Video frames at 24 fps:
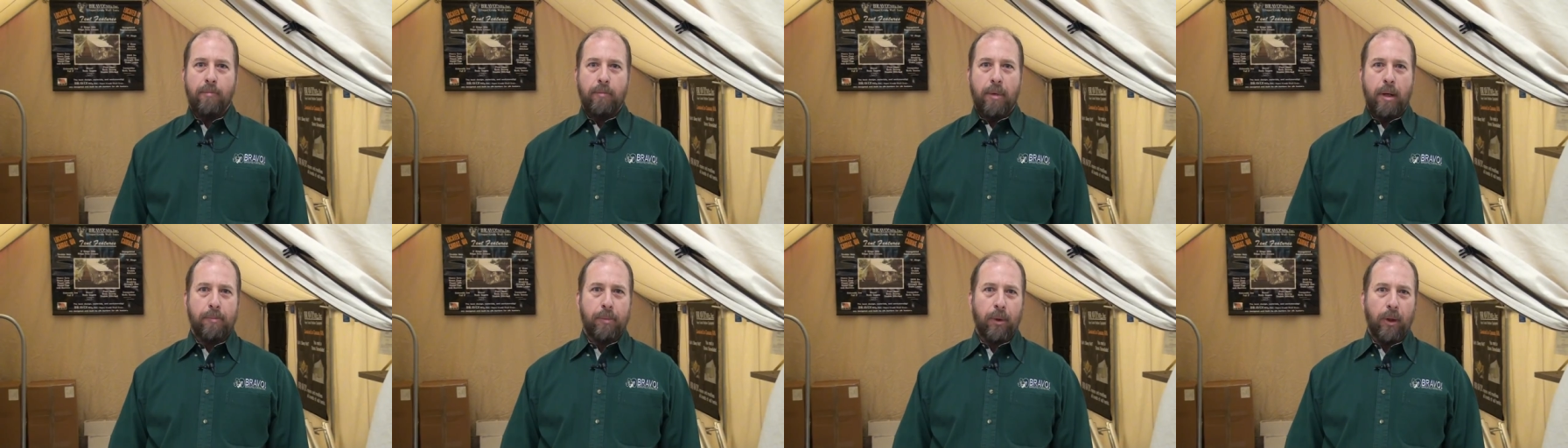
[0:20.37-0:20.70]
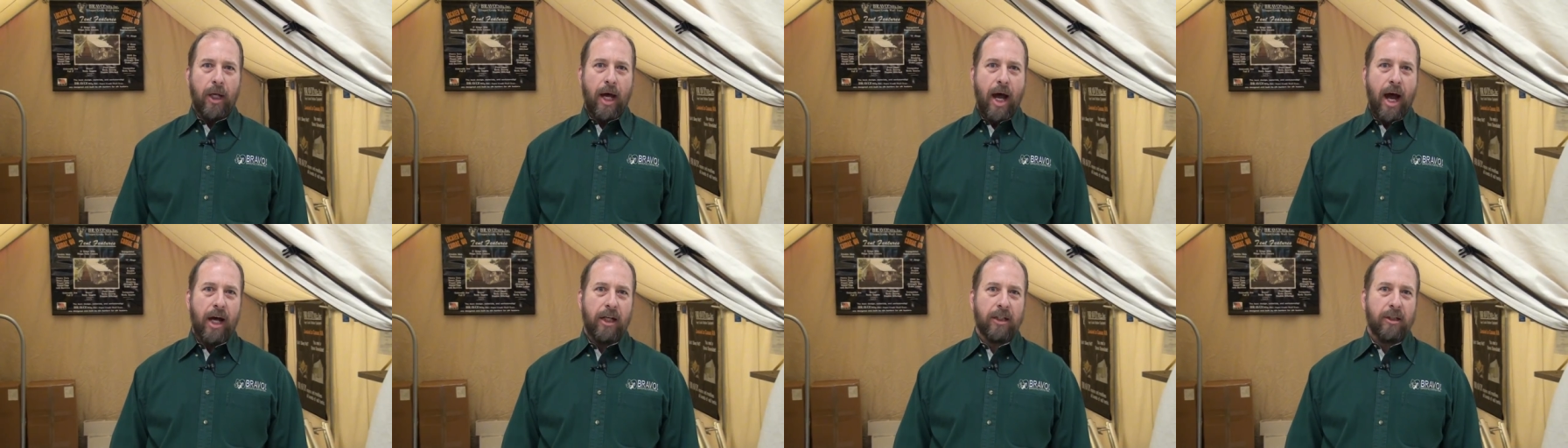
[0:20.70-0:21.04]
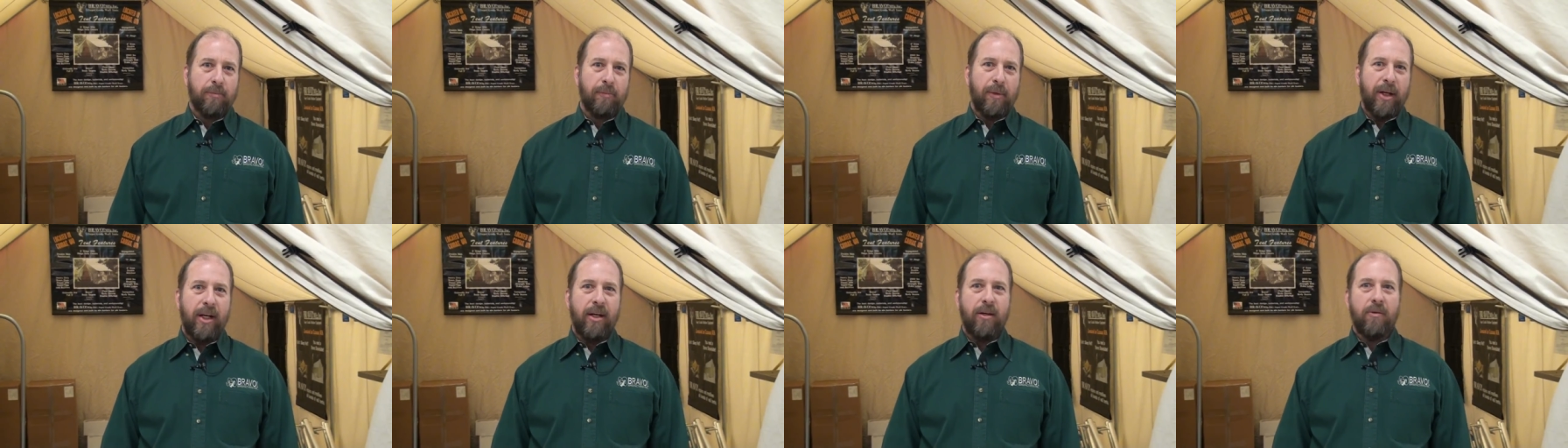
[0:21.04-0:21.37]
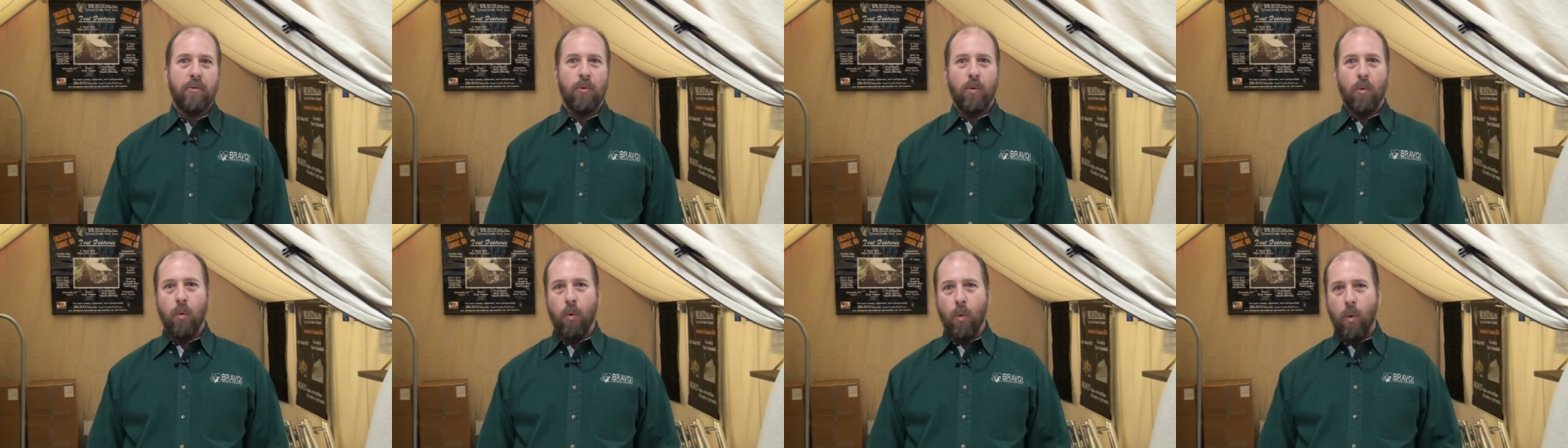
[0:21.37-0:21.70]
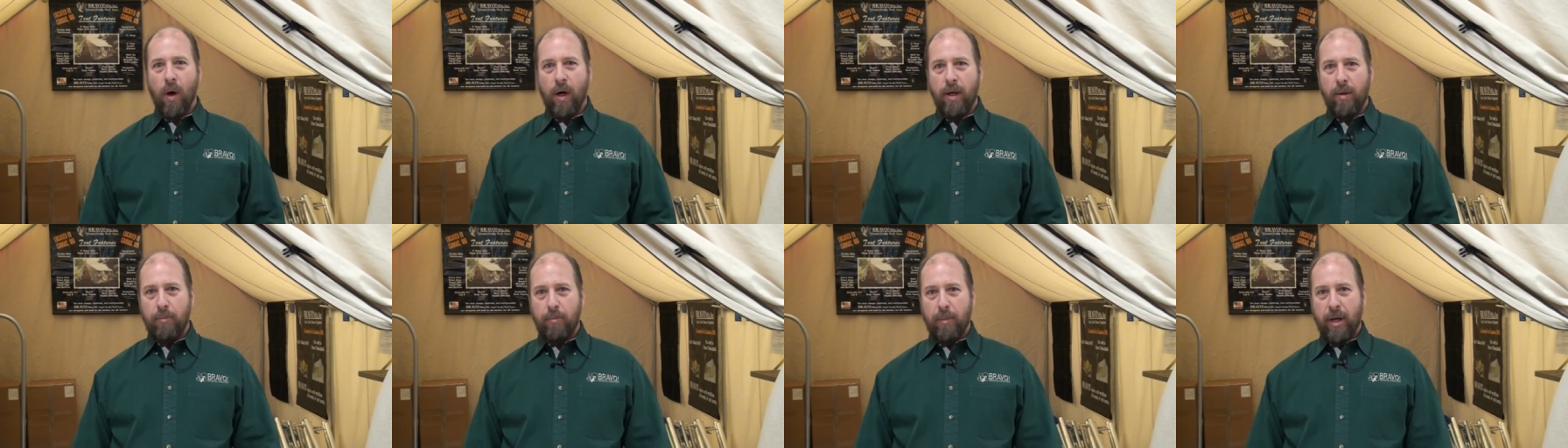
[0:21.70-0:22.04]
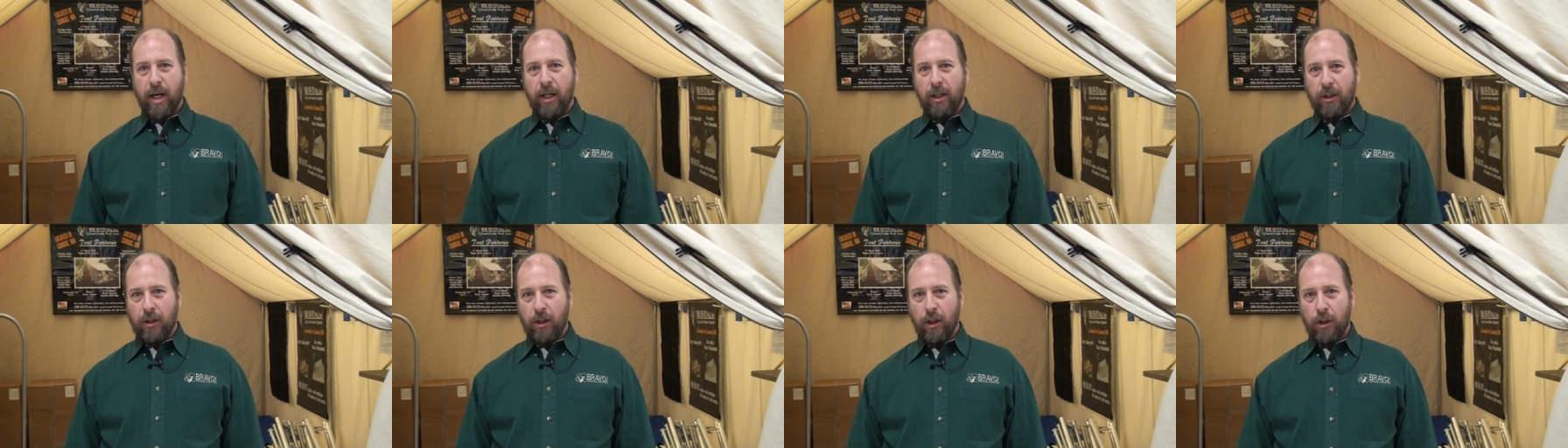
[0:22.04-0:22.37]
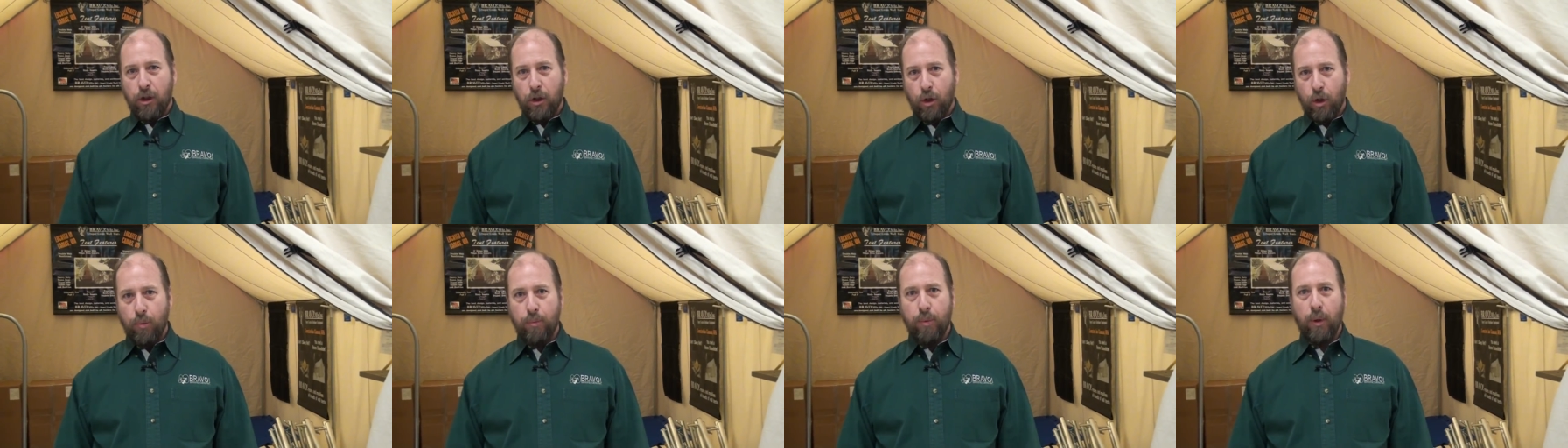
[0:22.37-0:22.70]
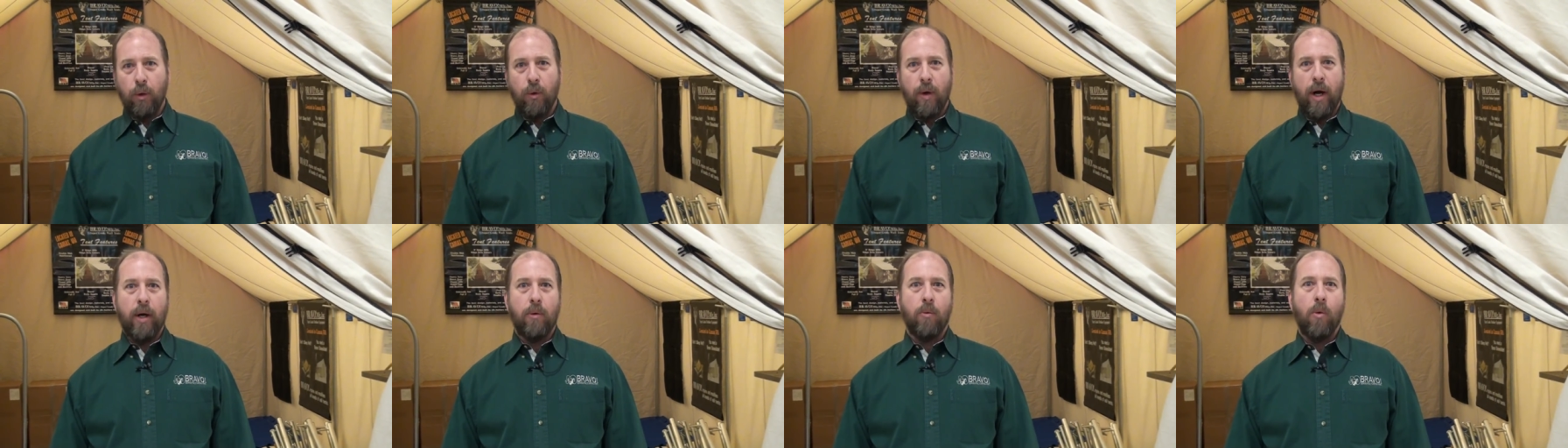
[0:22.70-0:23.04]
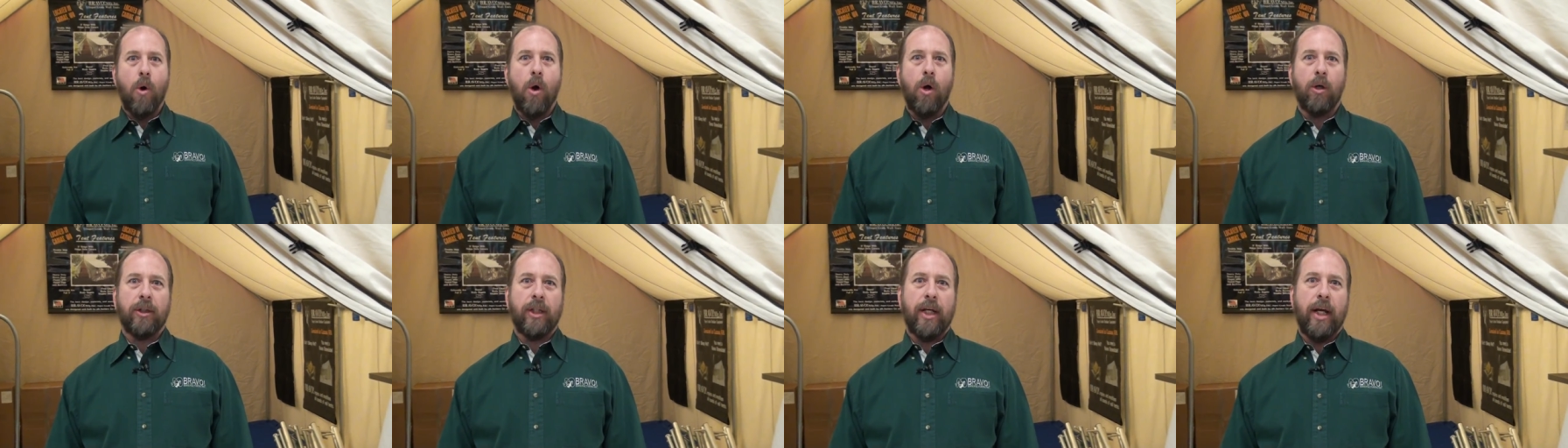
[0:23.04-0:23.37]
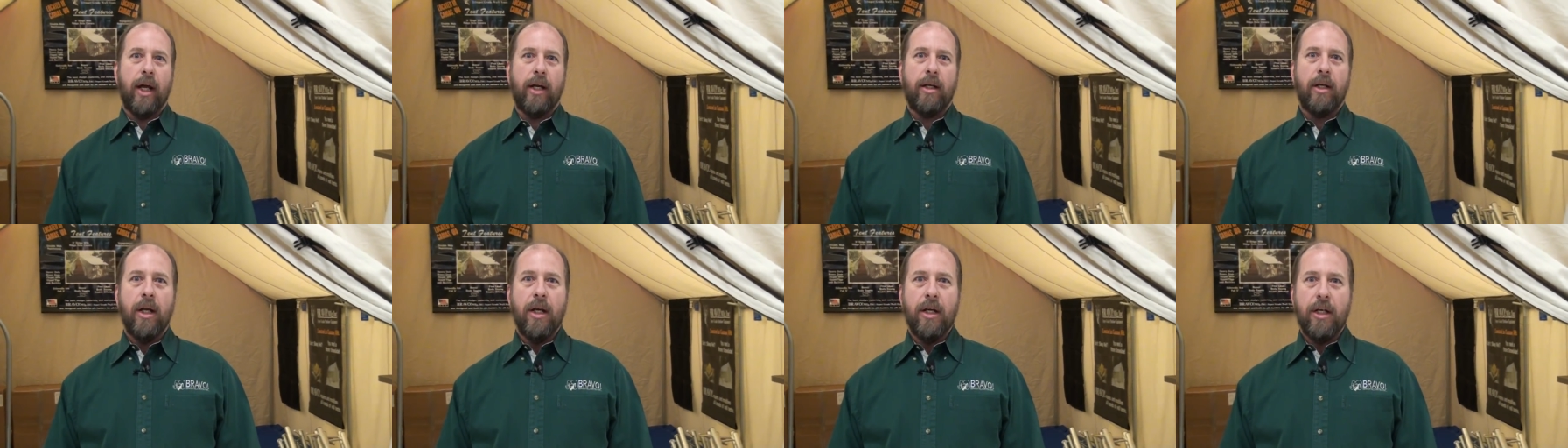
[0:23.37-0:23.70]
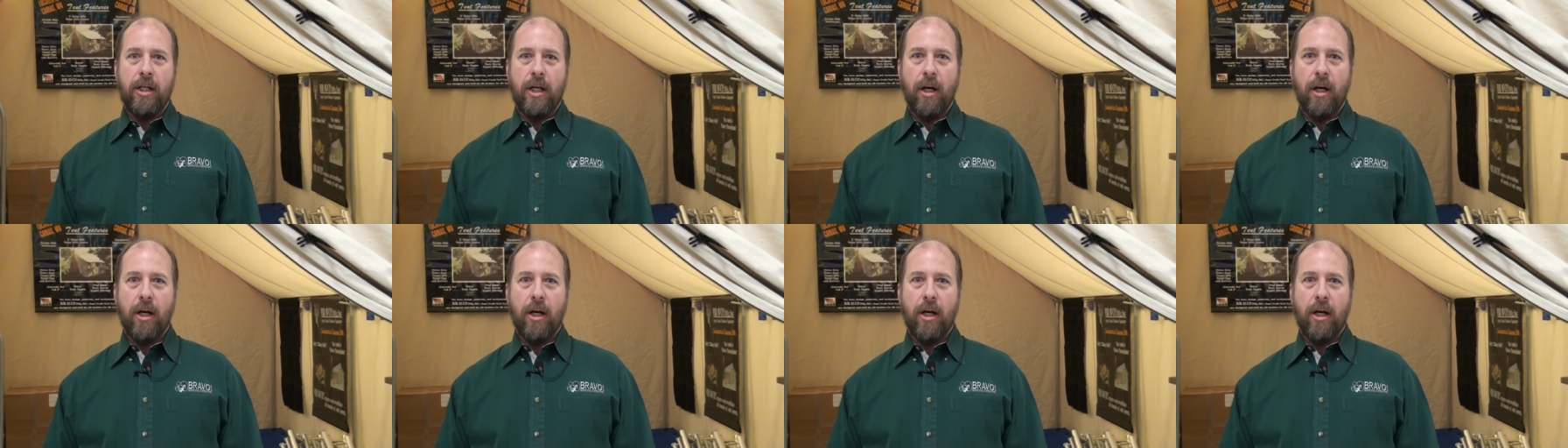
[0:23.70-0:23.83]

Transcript: People ask me what makes the Supergrade wall tent